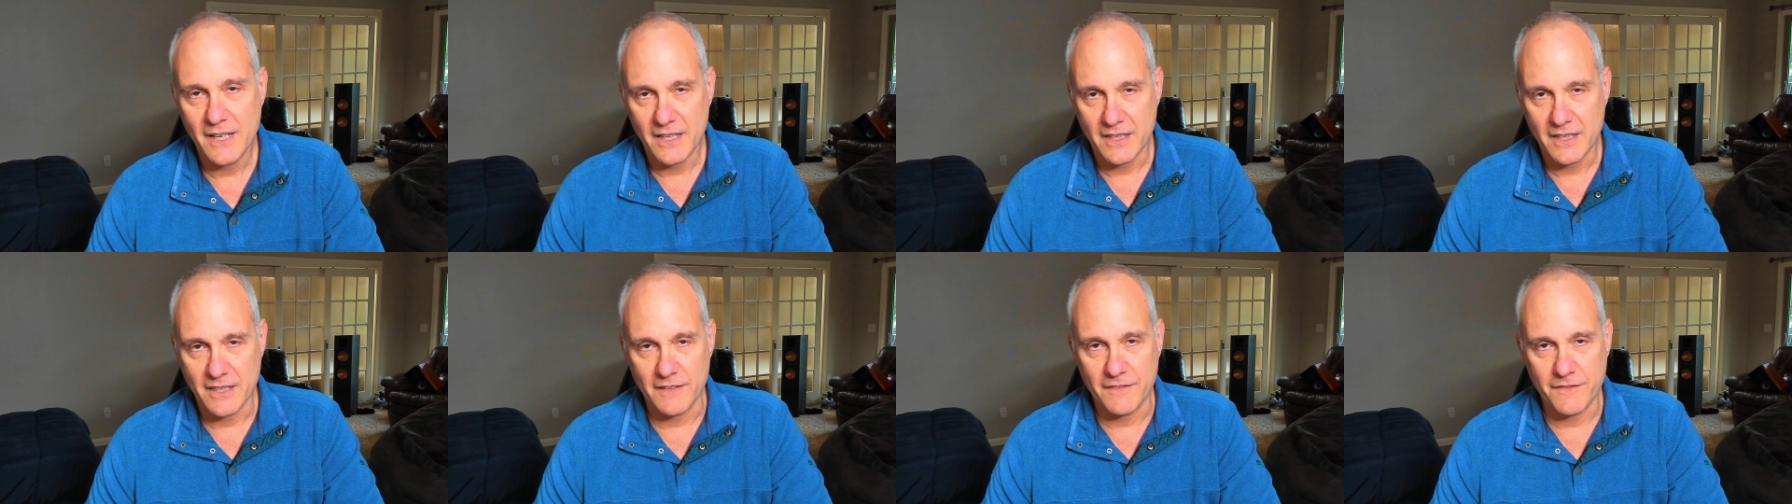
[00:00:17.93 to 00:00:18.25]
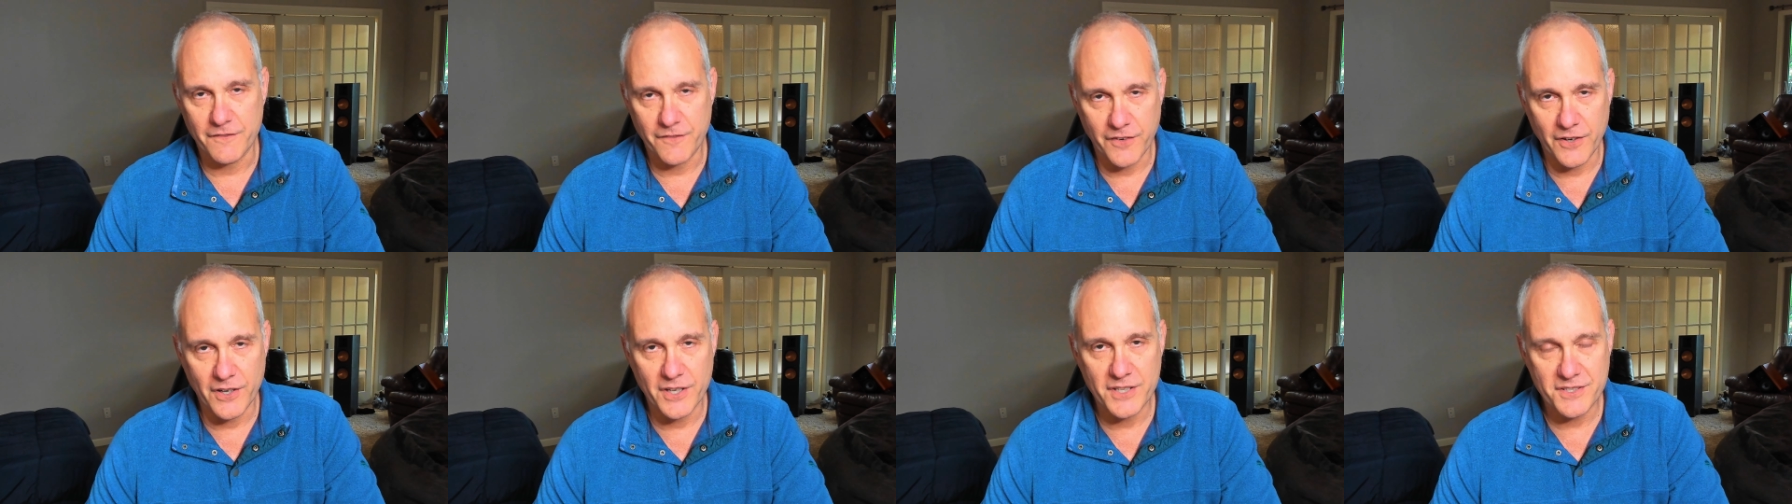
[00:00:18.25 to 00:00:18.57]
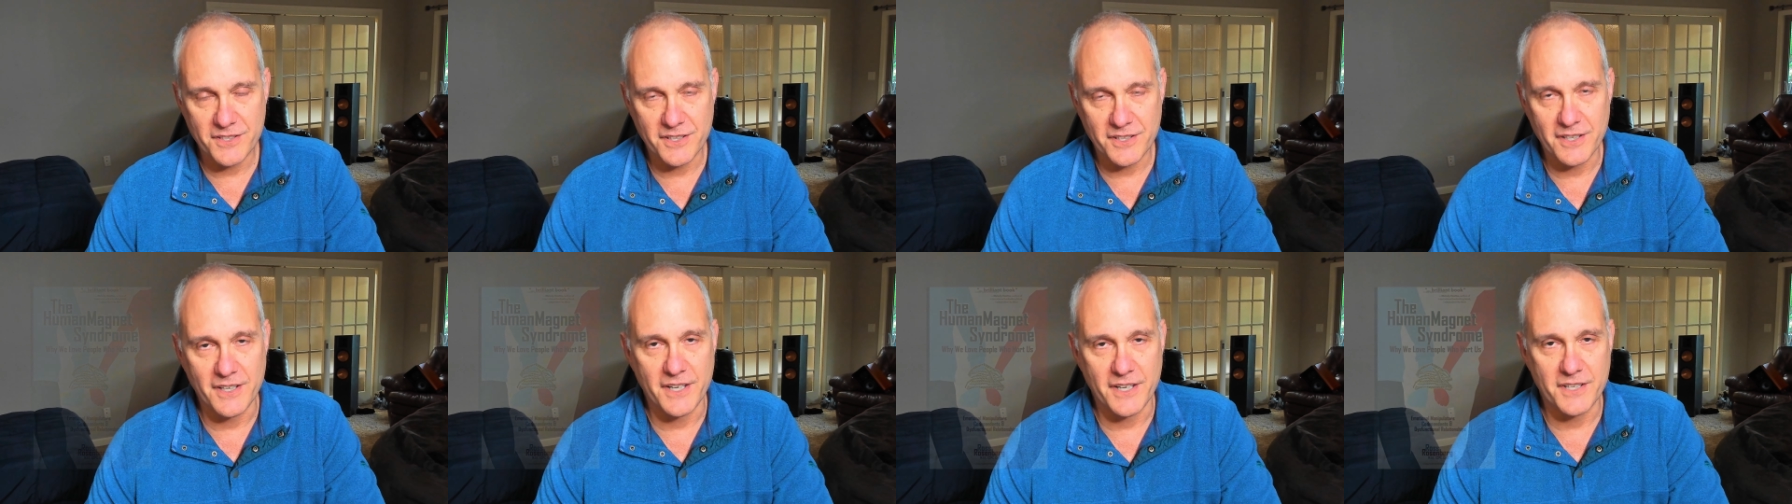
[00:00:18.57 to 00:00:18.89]
the
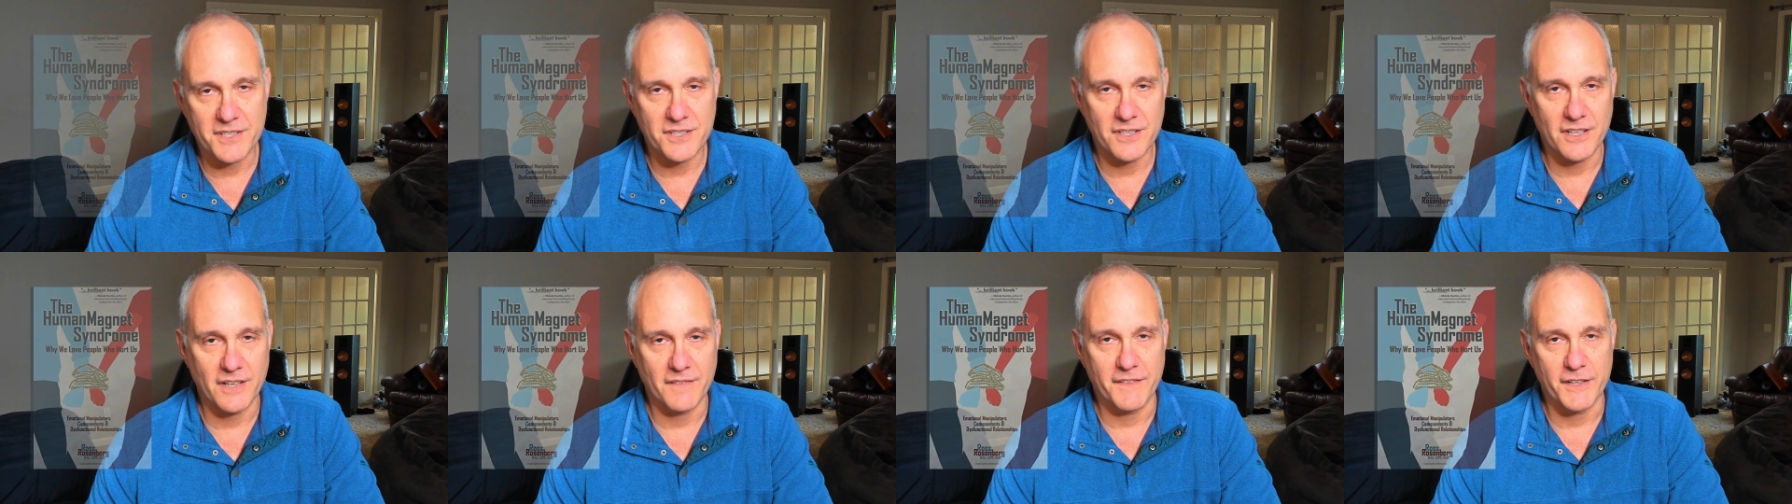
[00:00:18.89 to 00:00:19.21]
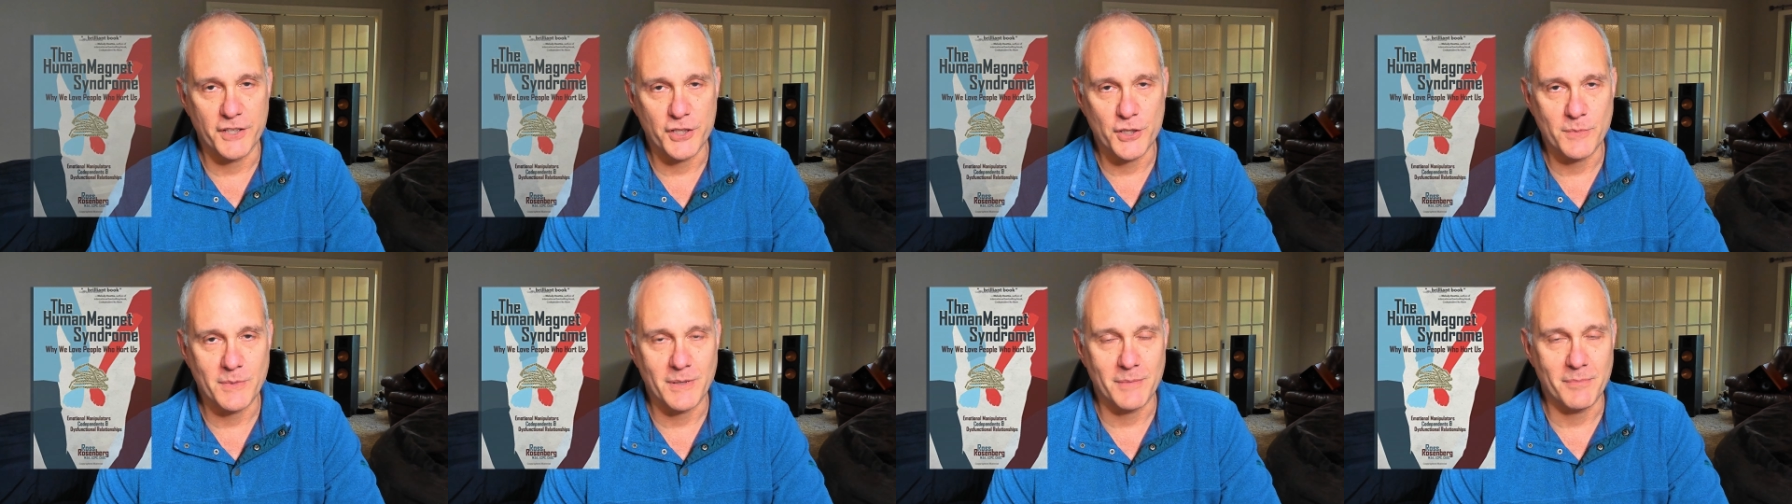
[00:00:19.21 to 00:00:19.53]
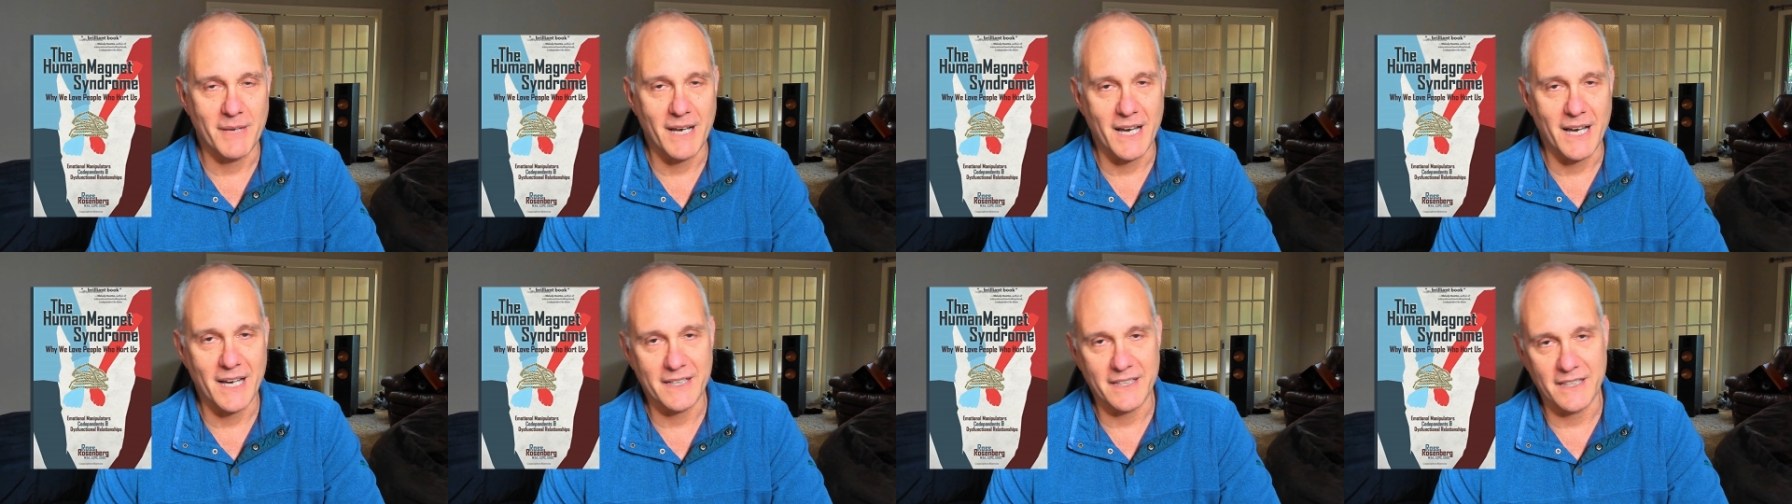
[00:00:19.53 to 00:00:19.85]
first edition of the Human
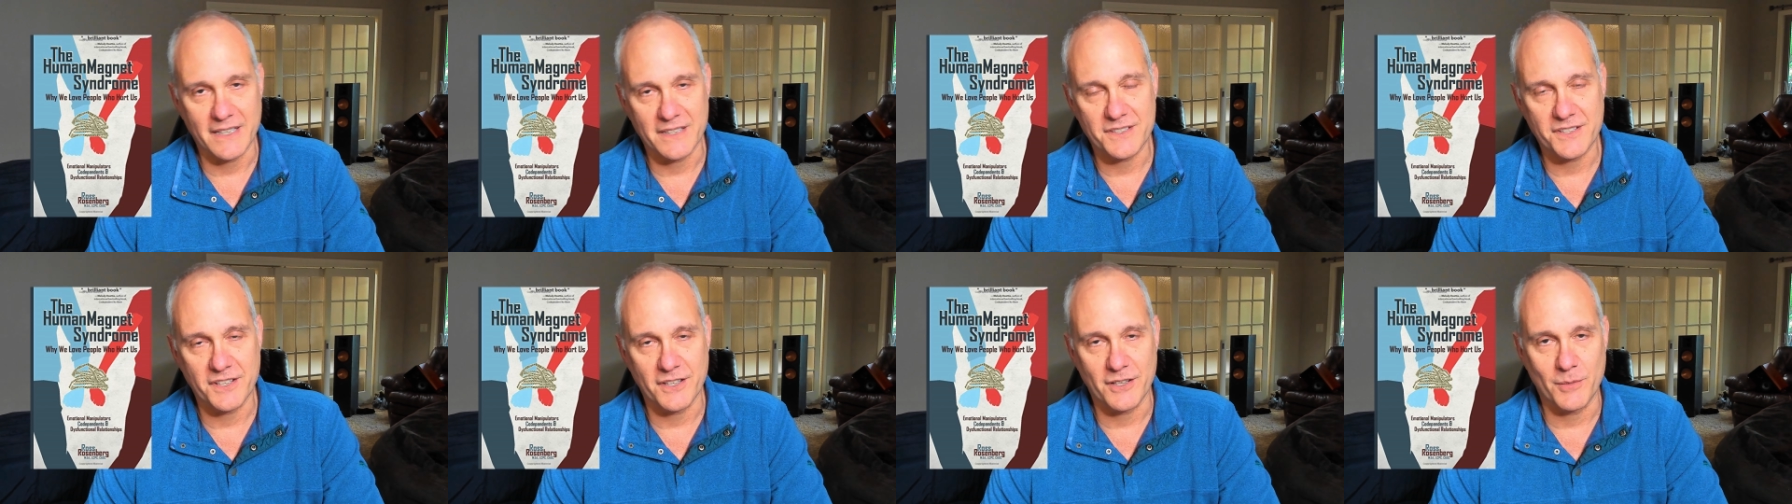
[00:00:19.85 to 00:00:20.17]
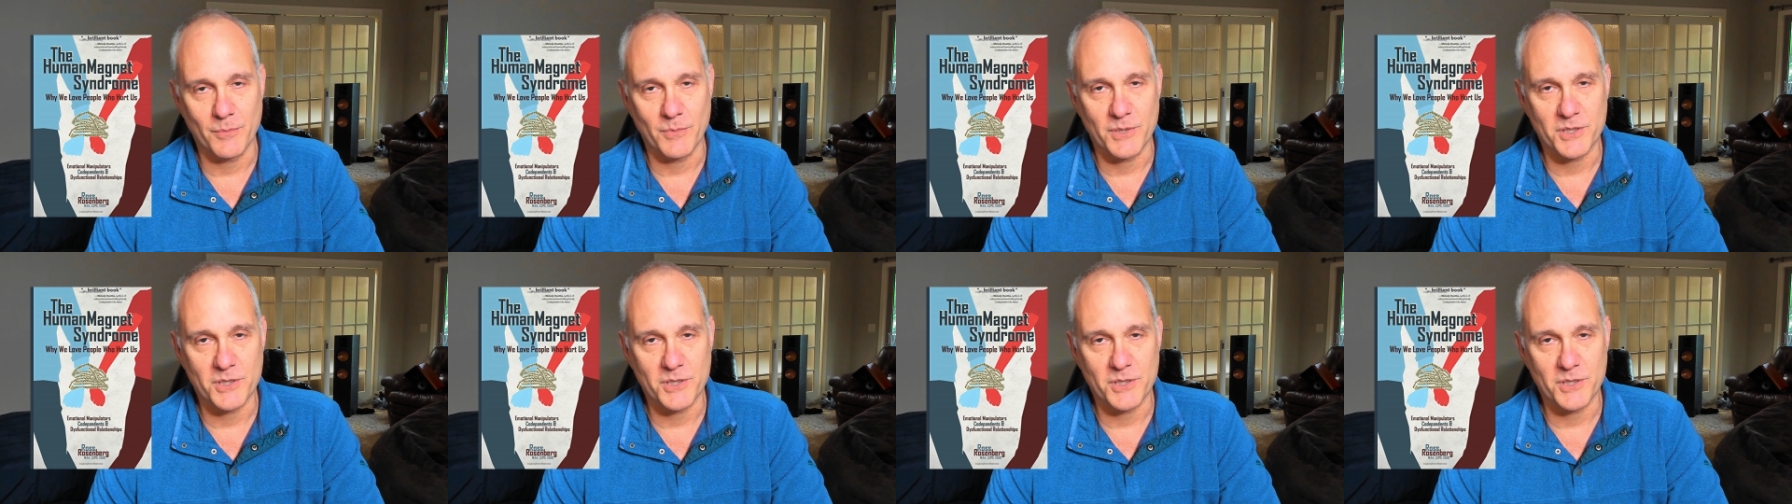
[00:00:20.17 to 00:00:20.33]
Magnet Syndrome